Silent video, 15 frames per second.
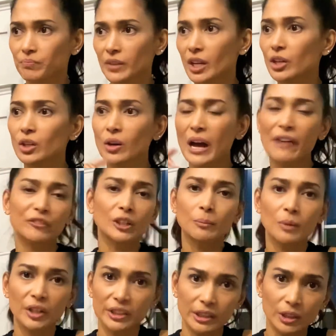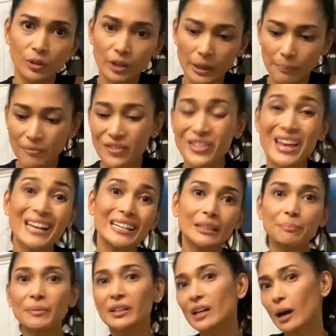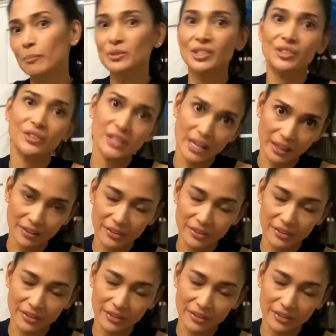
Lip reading: you know, aftermarket grip, then it becomes thick,